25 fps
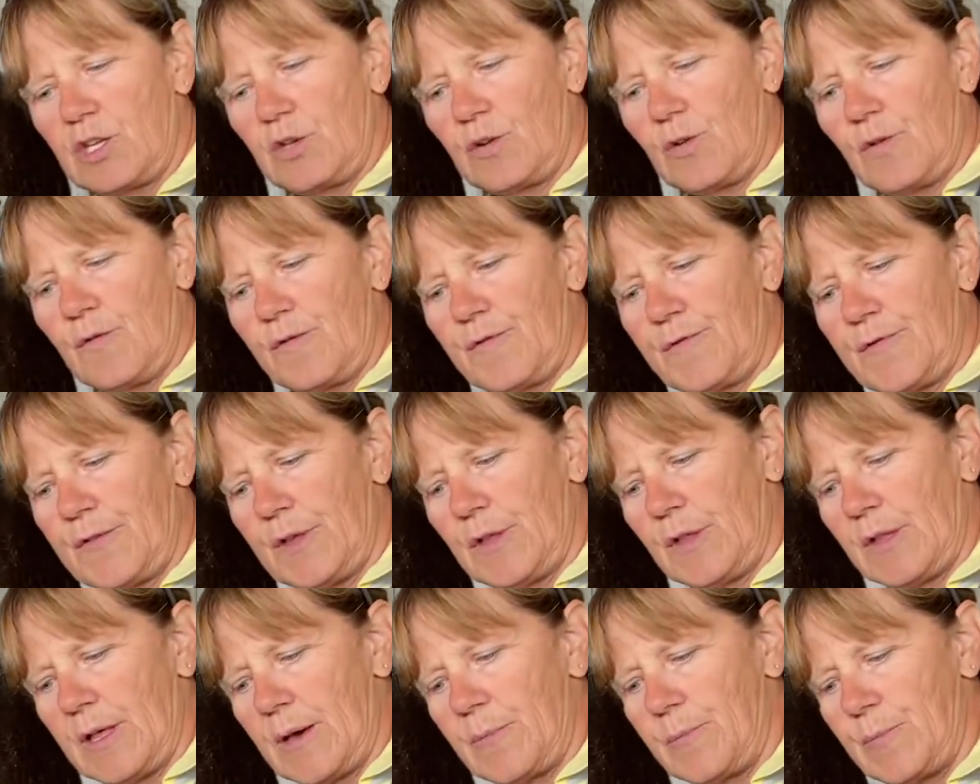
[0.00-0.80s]
you'll
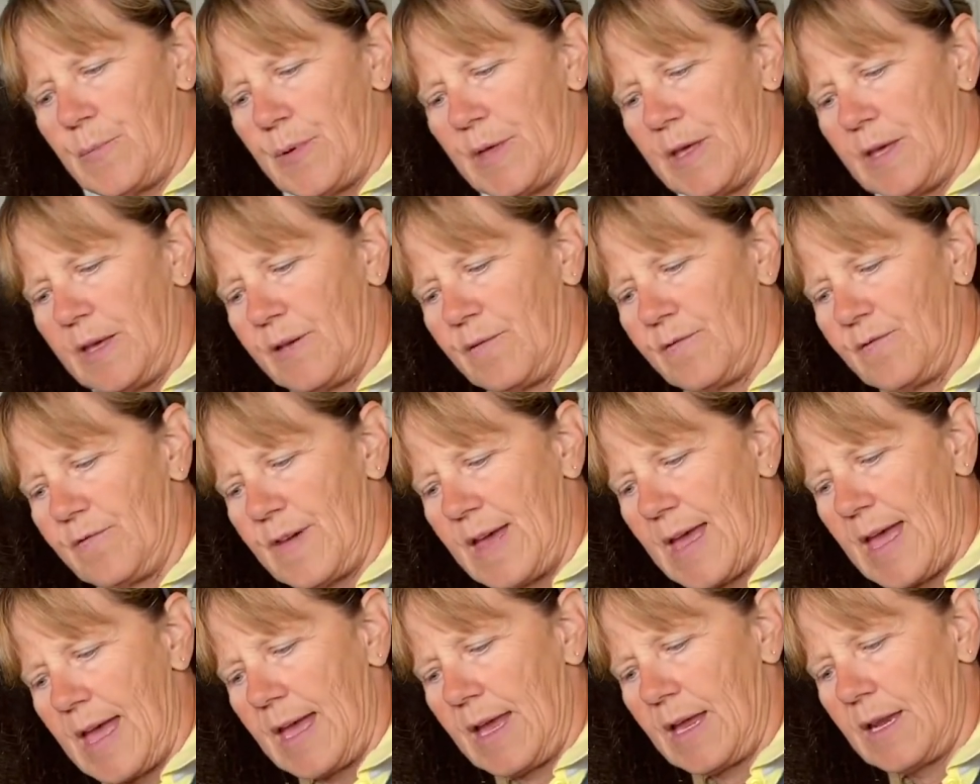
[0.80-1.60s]
feel a big
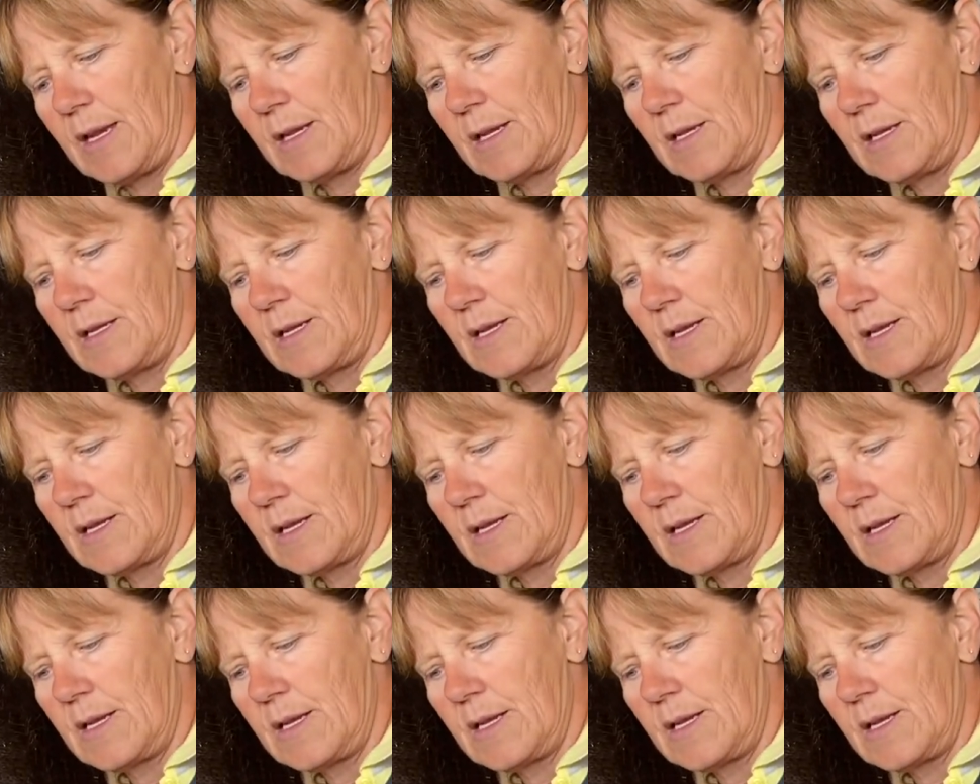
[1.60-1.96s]
vein,